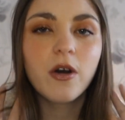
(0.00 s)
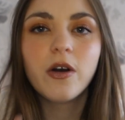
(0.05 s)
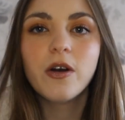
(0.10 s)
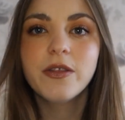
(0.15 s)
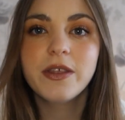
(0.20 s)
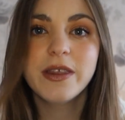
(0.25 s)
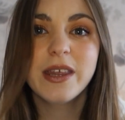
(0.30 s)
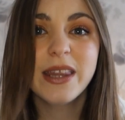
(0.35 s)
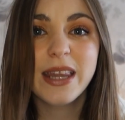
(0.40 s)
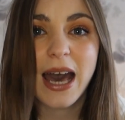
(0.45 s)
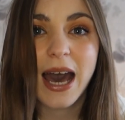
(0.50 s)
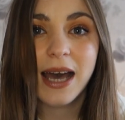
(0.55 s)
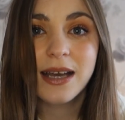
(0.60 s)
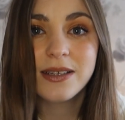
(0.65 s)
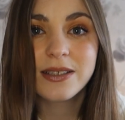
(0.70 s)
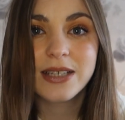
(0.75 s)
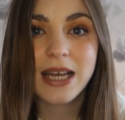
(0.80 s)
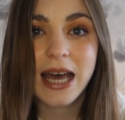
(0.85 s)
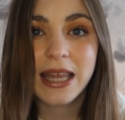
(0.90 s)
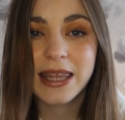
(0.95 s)
Other than
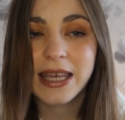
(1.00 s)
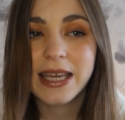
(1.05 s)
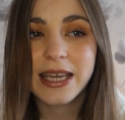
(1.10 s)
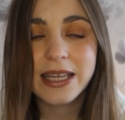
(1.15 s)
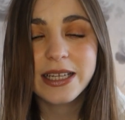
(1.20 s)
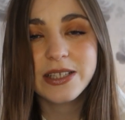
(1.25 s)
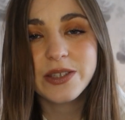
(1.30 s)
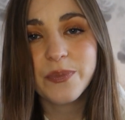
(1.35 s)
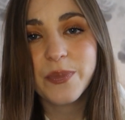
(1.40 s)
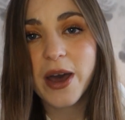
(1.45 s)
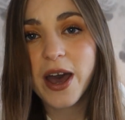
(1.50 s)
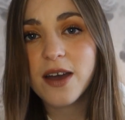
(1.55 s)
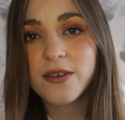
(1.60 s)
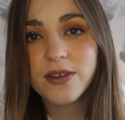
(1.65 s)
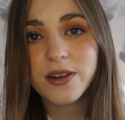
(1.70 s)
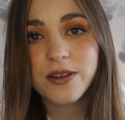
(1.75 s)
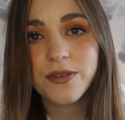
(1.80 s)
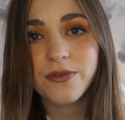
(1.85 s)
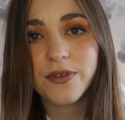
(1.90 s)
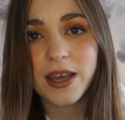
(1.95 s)
that, I think it is a
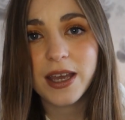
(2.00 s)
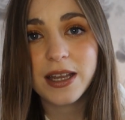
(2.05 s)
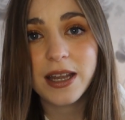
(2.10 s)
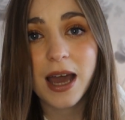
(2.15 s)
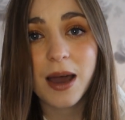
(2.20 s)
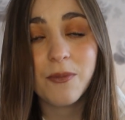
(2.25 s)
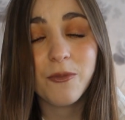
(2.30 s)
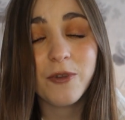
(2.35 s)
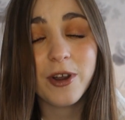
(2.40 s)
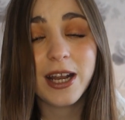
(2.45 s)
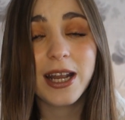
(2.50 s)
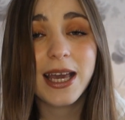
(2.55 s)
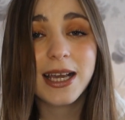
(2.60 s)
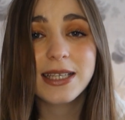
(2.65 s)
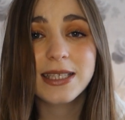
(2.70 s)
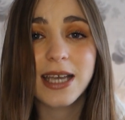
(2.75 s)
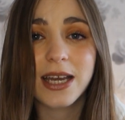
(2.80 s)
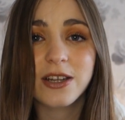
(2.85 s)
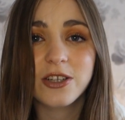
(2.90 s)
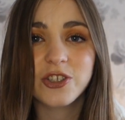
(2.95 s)
perfect fit. I'm really
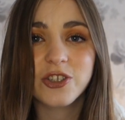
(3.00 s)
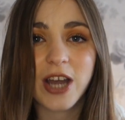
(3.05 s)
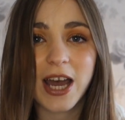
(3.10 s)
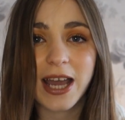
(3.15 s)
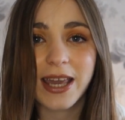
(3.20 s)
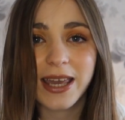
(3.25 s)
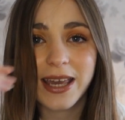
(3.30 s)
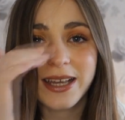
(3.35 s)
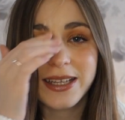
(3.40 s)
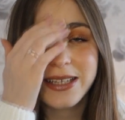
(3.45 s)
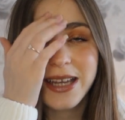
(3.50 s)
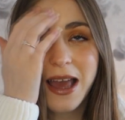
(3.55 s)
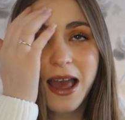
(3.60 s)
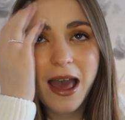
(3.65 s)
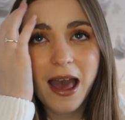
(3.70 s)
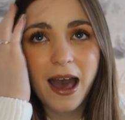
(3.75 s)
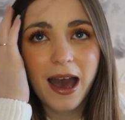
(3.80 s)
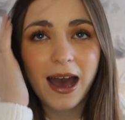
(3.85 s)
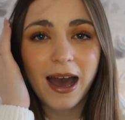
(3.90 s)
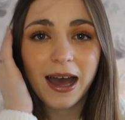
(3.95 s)
excited to try it.
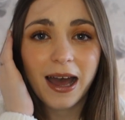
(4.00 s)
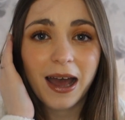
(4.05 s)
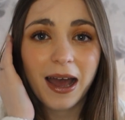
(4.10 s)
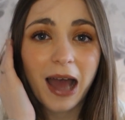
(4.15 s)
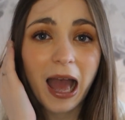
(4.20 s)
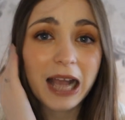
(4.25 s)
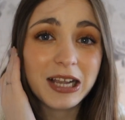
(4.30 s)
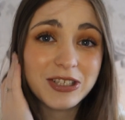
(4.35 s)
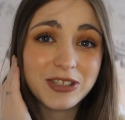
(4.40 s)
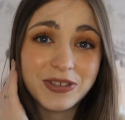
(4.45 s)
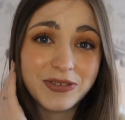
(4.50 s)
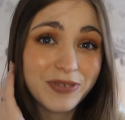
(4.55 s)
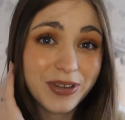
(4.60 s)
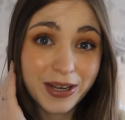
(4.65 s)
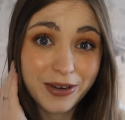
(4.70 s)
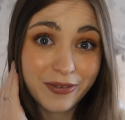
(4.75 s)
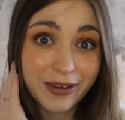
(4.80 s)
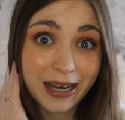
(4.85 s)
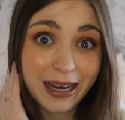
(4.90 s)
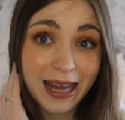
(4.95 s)
I actually
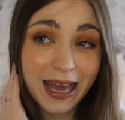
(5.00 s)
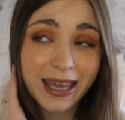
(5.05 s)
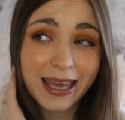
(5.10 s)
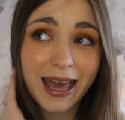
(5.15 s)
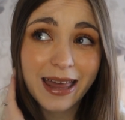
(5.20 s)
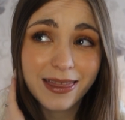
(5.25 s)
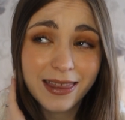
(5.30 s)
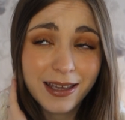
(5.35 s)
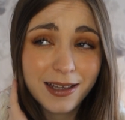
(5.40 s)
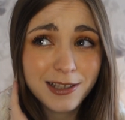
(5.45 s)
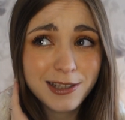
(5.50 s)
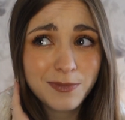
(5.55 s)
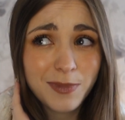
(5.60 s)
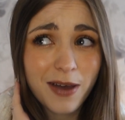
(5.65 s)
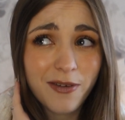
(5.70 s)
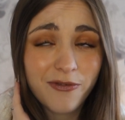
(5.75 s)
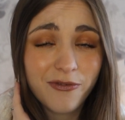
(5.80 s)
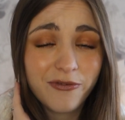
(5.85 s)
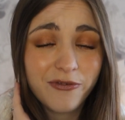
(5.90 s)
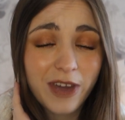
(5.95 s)
really, really like it. I think it's
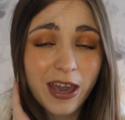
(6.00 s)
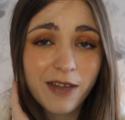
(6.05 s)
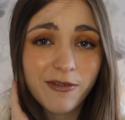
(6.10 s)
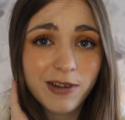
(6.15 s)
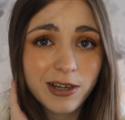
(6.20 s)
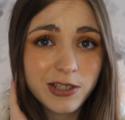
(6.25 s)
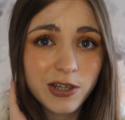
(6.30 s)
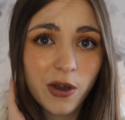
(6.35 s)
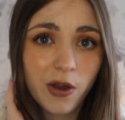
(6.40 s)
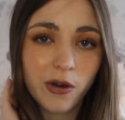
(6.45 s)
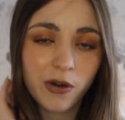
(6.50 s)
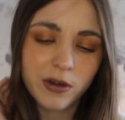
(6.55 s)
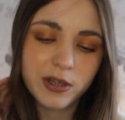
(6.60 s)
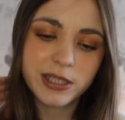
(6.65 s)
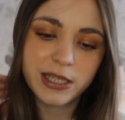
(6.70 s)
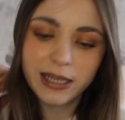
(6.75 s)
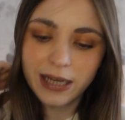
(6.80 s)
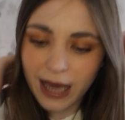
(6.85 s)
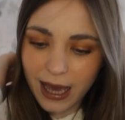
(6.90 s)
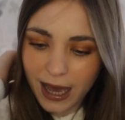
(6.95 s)
my favourite
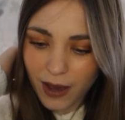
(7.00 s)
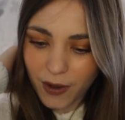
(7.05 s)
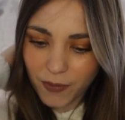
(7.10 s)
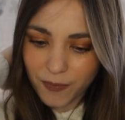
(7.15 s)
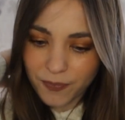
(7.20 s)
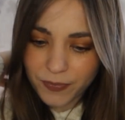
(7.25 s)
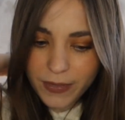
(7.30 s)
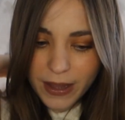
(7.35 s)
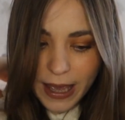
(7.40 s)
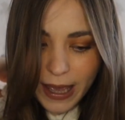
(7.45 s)
hoodie now.